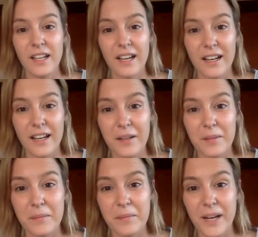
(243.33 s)

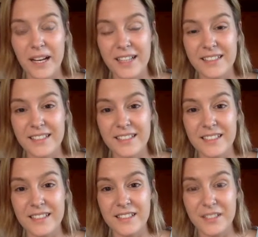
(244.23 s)
And
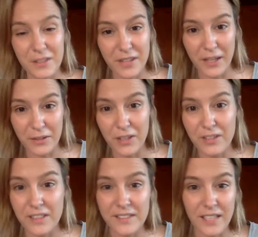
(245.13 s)
to do that, not
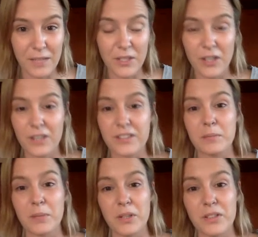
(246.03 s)
only saved costs,
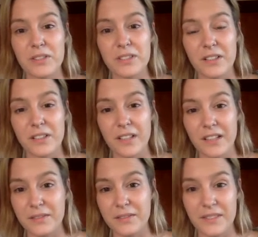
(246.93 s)
but also kind
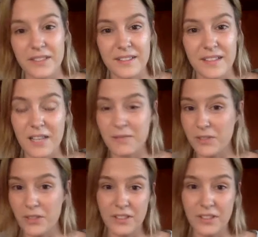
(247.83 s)
of saved
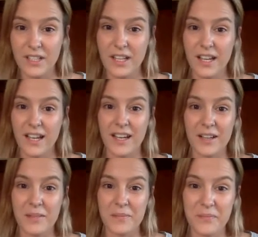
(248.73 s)
on
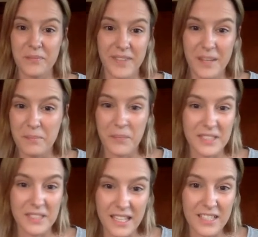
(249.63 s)

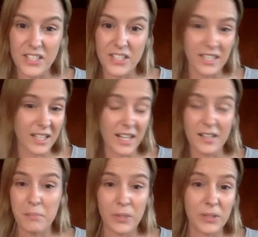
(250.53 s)
embodied energy and
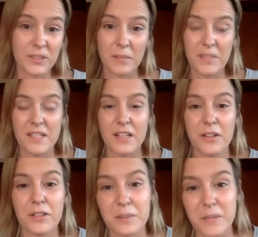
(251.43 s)
importing
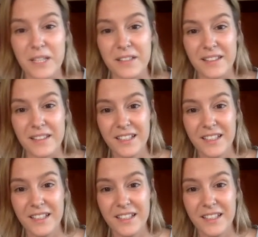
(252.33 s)
materials, because